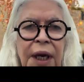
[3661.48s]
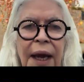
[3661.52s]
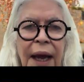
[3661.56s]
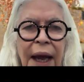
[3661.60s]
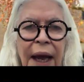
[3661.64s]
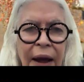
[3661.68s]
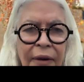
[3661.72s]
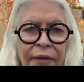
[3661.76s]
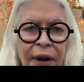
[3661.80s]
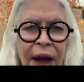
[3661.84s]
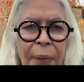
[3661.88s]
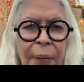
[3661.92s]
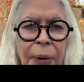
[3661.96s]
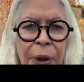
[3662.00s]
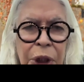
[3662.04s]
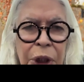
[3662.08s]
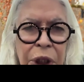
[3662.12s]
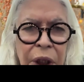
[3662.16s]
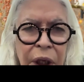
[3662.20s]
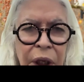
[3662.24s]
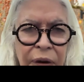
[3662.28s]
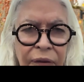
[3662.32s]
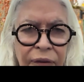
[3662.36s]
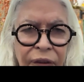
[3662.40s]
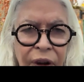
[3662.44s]
have Aboriginal
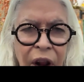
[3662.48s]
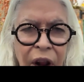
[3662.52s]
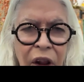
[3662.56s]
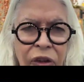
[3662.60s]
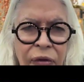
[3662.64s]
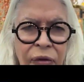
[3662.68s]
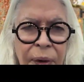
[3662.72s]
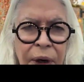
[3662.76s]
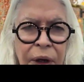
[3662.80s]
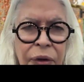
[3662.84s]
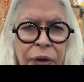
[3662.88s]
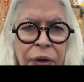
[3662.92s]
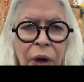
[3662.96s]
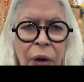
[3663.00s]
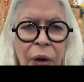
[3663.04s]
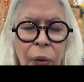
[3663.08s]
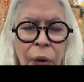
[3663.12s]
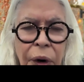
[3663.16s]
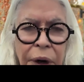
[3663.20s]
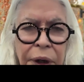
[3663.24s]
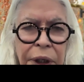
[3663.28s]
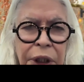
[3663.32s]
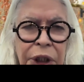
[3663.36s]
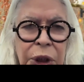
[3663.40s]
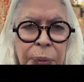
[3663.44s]
involvement where
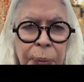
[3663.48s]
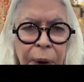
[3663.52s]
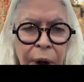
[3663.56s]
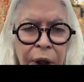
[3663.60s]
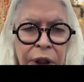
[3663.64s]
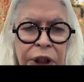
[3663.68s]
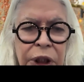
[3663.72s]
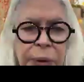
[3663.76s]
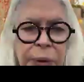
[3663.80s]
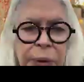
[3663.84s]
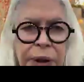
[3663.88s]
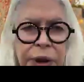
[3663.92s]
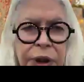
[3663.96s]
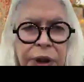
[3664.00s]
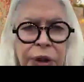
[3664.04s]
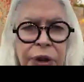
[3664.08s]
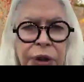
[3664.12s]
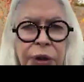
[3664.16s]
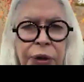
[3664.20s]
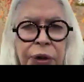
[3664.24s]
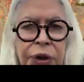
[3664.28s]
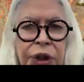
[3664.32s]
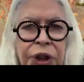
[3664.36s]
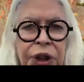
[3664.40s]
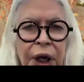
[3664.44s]
it is possible to
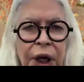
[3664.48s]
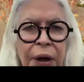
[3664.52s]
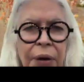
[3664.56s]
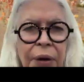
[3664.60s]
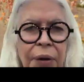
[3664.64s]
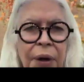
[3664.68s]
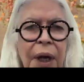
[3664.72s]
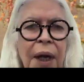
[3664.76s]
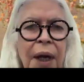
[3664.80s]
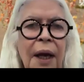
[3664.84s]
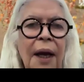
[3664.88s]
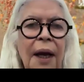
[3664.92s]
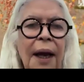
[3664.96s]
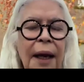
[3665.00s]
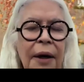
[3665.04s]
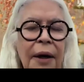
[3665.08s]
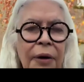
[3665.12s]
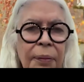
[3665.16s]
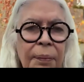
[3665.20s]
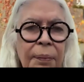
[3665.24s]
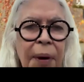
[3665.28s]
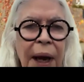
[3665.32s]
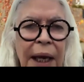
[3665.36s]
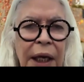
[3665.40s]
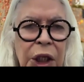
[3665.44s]
do so, and
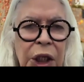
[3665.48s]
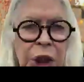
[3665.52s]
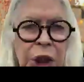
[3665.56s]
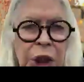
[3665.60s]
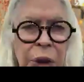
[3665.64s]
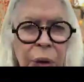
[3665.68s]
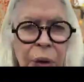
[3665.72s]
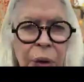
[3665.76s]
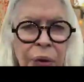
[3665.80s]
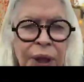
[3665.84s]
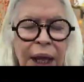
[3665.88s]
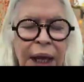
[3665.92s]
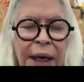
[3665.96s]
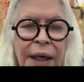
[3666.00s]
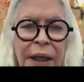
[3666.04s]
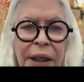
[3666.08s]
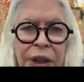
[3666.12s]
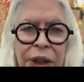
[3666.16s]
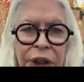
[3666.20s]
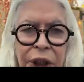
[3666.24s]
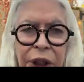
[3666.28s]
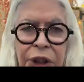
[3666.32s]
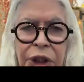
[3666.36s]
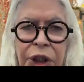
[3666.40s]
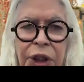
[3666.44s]
make sure that
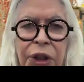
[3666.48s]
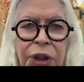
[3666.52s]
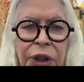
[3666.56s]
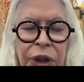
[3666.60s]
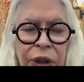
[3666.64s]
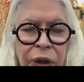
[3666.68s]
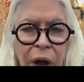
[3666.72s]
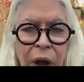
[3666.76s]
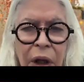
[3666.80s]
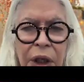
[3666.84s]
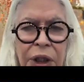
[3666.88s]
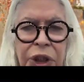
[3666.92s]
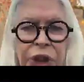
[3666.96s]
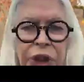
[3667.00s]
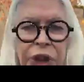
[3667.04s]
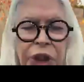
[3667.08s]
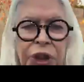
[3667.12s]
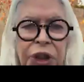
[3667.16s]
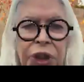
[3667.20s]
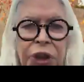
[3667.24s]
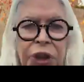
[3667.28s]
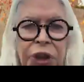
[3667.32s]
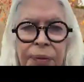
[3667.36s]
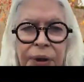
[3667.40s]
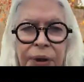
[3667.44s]
Indigenous knowledge
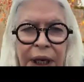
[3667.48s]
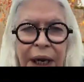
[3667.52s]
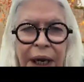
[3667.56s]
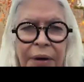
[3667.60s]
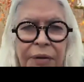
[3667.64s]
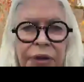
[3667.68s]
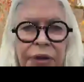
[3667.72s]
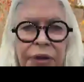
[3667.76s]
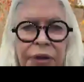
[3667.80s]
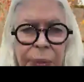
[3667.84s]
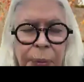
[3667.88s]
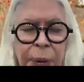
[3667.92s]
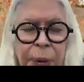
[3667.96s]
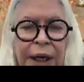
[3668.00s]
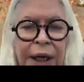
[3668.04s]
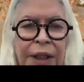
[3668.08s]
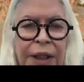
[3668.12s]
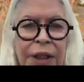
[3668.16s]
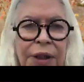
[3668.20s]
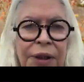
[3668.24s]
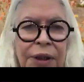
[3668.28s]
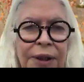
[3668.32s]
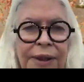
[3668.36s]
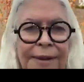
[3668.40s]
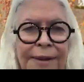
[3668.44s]
systems are
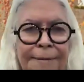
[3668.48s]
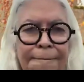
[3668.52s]
respected.